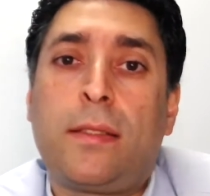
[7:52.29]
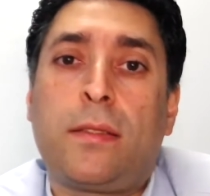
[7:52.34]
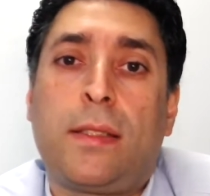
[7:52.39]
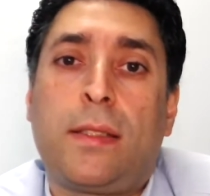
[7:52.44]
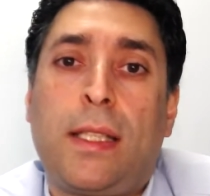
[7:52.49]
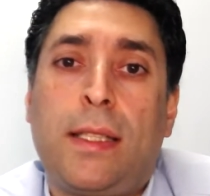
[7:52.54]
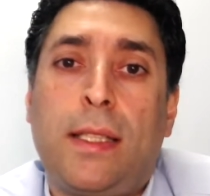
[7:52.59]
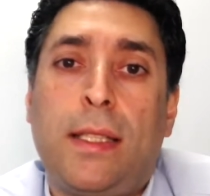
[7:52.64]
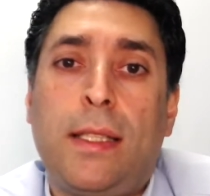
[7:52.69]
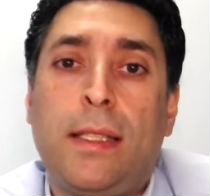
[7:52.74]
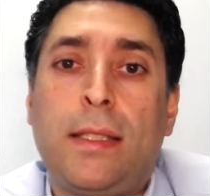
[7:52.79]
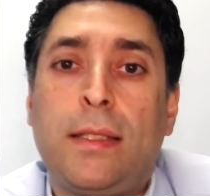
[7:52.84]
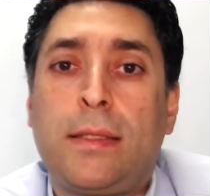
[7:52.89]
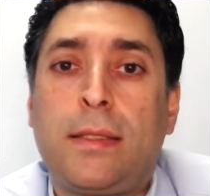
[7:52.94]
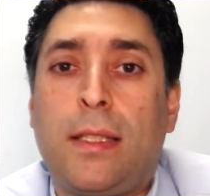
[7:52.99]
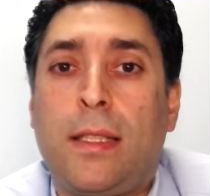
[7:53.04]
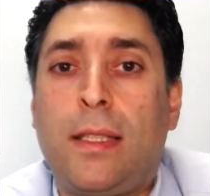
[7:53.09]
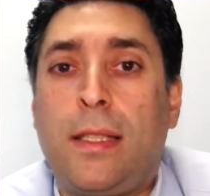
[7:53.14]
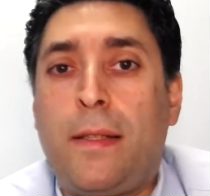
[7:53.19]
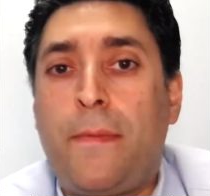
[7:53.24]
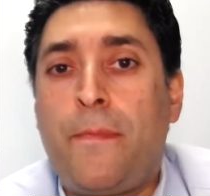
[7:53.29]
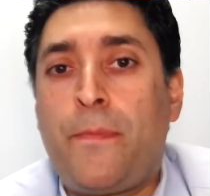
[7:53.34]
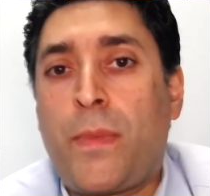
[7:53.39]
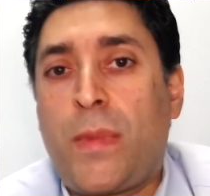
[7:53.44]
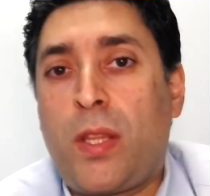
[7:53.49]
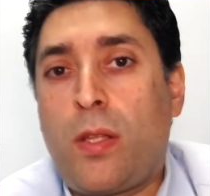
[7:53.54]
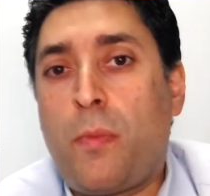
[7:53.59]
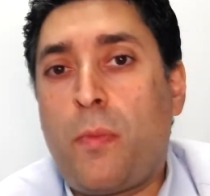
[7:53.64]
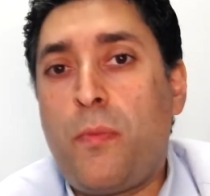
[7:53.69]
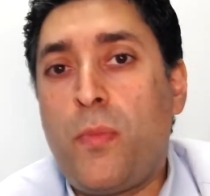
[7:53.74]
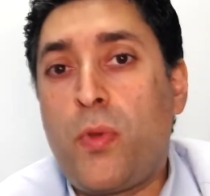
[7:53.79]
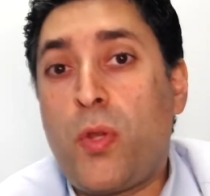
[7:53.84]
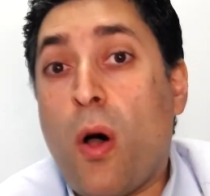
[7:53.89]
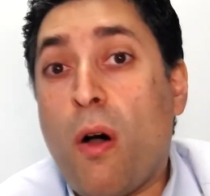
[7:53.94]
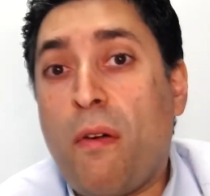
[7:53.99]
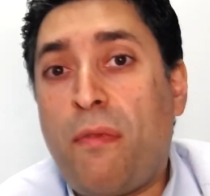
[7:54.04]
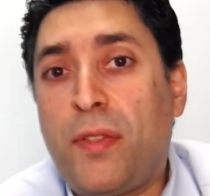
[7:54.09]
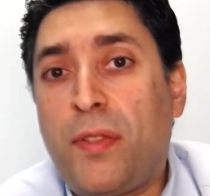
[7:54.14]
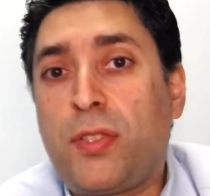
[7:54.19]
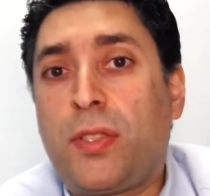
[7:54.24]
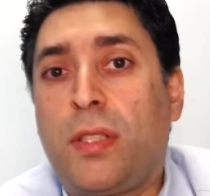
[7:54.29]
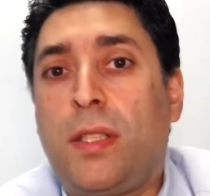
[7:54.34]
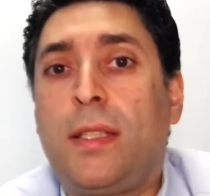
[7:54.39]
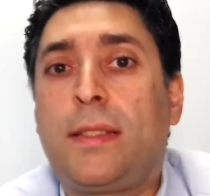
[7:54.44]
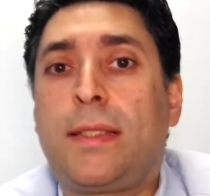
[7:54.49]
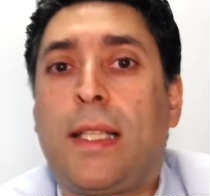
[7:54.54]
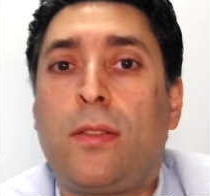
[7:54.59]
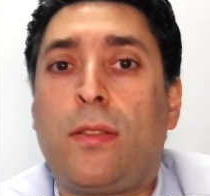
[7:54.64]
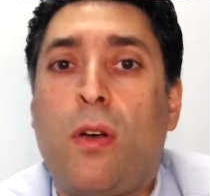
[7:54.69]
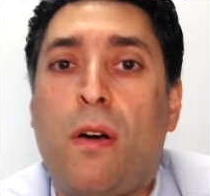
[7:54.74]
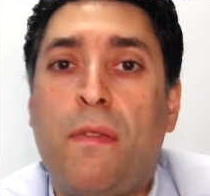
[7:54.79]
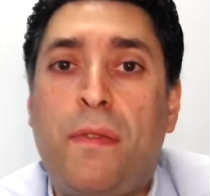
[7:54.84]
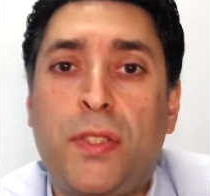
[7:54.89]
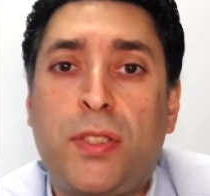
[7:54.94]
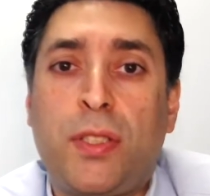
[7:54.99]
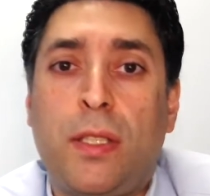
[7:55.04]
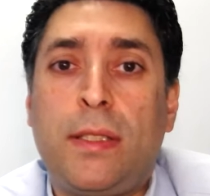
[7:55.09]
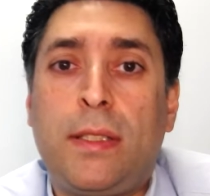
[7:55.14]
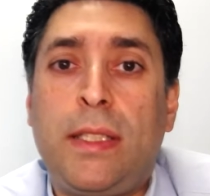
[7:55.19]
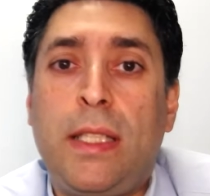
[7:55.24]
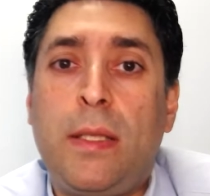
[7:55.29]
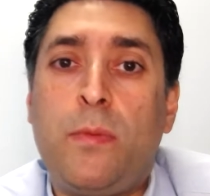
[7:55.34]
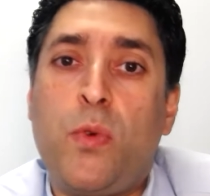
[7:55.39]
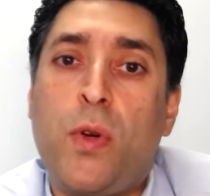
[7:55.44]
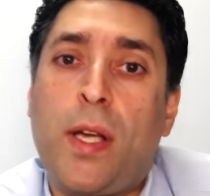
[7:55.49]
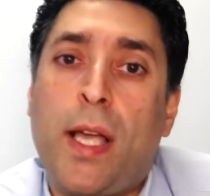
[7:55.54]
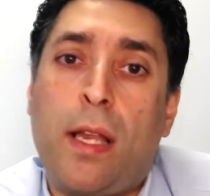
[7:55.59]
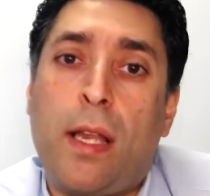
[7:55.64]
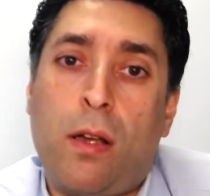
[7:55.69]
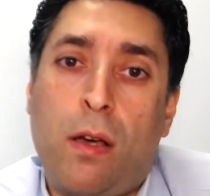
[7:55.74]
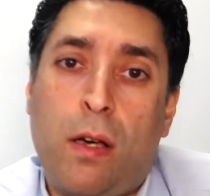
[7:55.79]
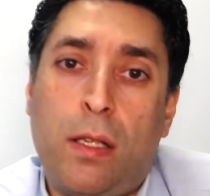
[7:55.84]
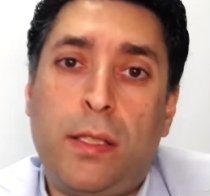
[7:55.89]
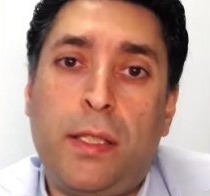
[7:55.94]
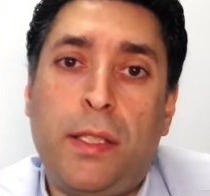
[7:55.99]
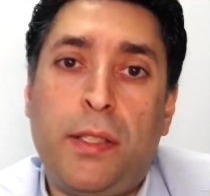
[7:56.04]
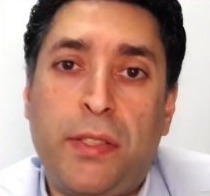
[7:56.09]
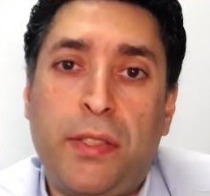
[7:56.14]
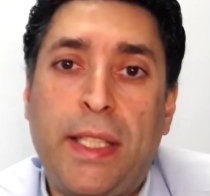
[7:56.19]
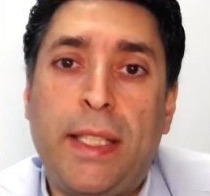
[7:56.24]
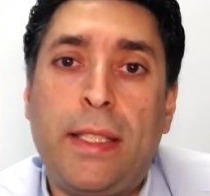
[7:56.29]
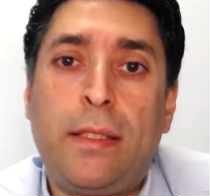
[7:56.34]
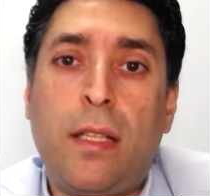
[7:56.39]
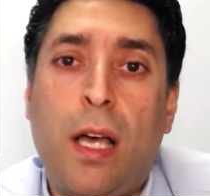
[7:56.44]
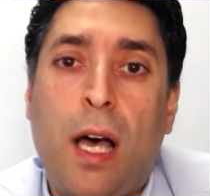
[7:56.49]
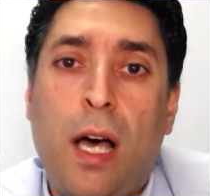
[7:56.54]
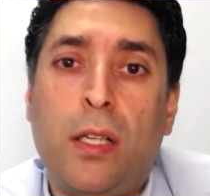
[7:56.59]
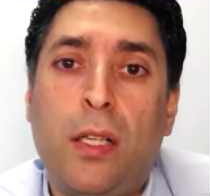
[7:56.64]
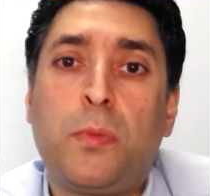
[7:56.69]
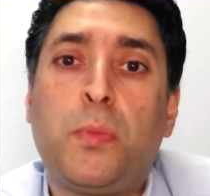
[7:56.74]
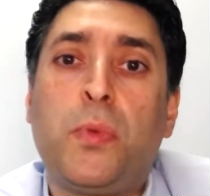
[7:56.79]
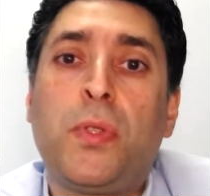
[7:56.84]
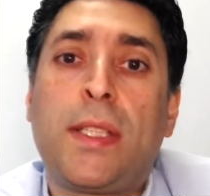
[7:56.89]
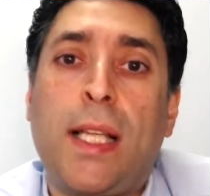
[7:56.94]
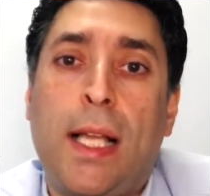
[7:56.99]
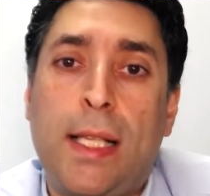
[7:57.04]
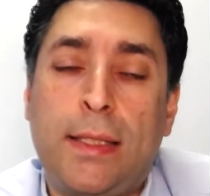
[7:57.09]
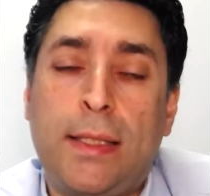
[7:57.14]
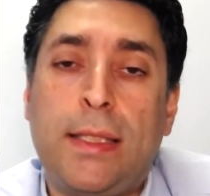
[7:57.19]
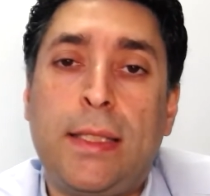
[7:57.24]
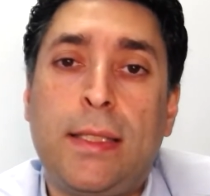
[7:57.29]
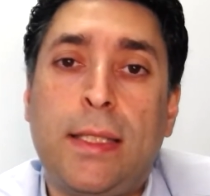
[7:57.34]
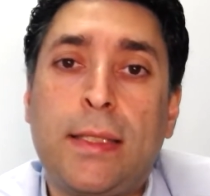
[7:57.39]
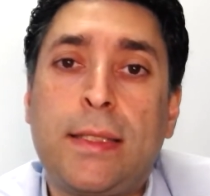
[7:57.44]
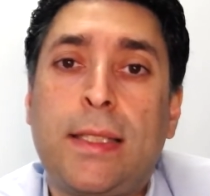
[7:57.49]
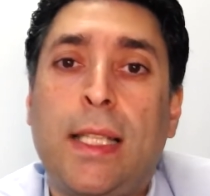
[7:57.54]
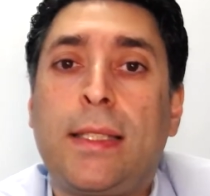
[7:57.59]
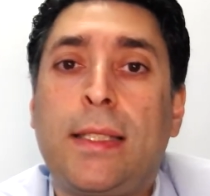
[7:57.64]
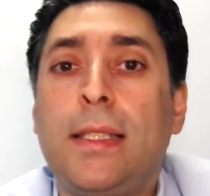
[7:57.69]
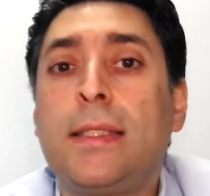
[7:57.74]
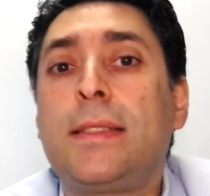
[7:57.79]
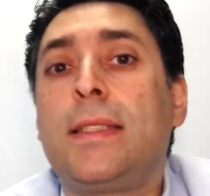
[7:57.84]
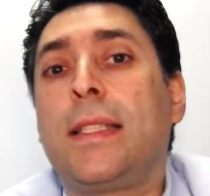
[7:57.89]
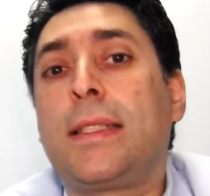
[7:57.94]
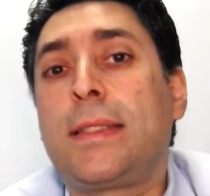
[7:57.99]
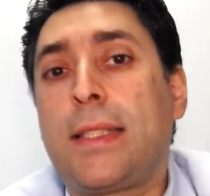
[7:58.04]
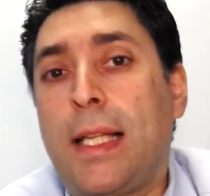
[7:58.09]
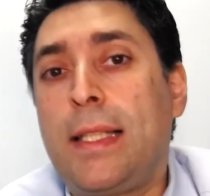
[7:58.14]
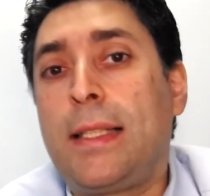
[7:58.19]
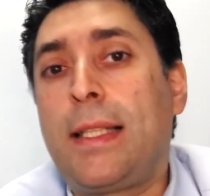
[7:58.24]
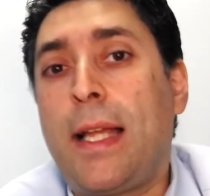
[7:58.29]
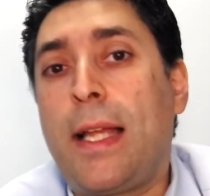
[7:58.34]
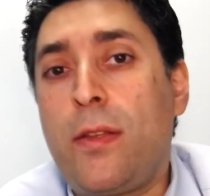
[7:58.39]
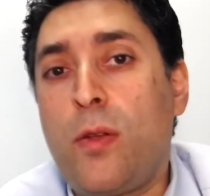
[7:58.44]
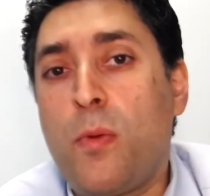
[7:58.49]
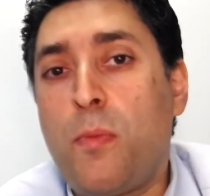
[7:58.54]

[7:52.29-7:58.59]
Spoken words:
So there is the officials and the official team who can only read the output and see the statistics, and then you